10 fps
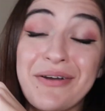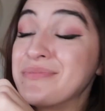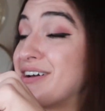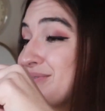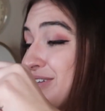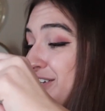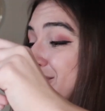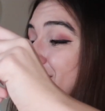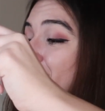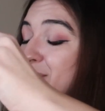I'm not really
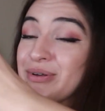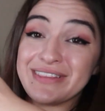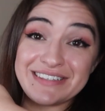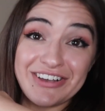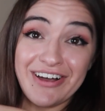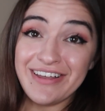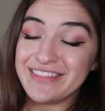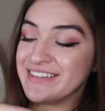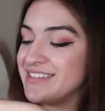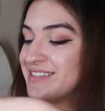sure how to put this
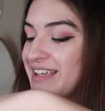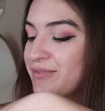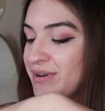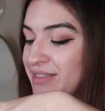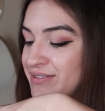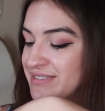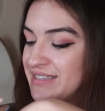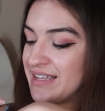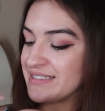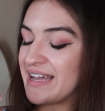on. This is like one of those
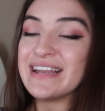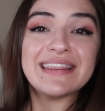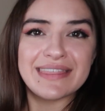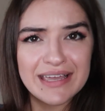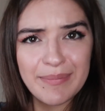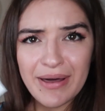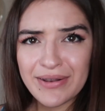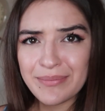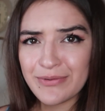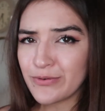things, I didn't think
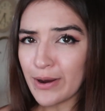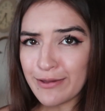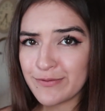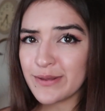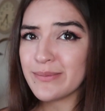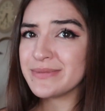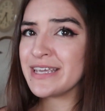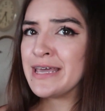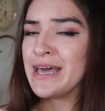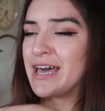about it before I filmed.
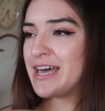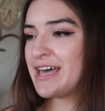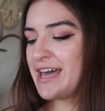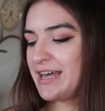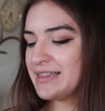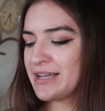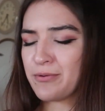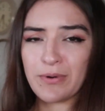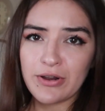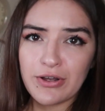Uh, I had like
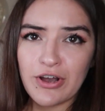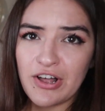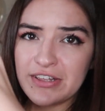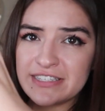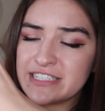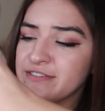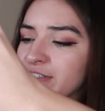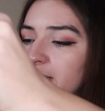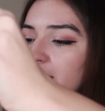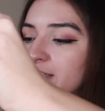a work call and stuff
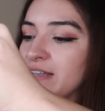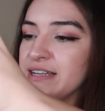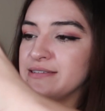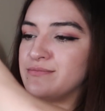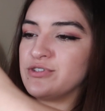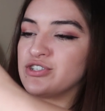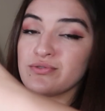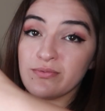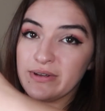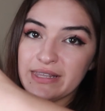today, so I
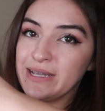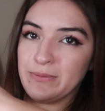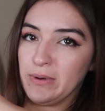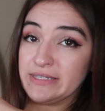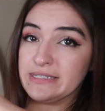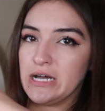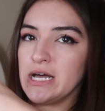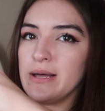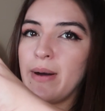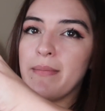just really was
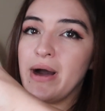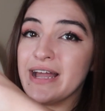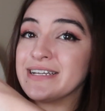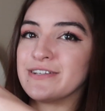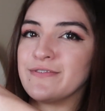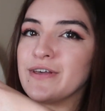not on my mind to